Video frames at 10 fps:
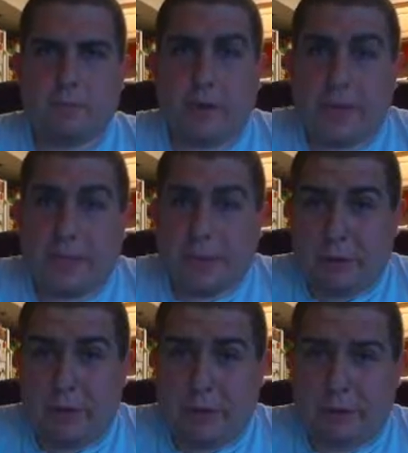Bradley
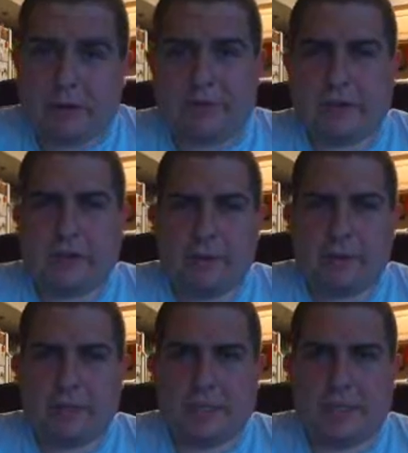Cooper, even though you
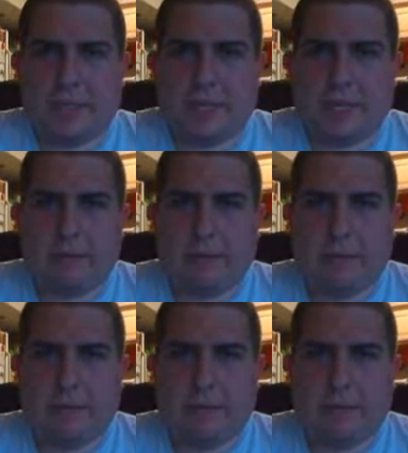don't really see him,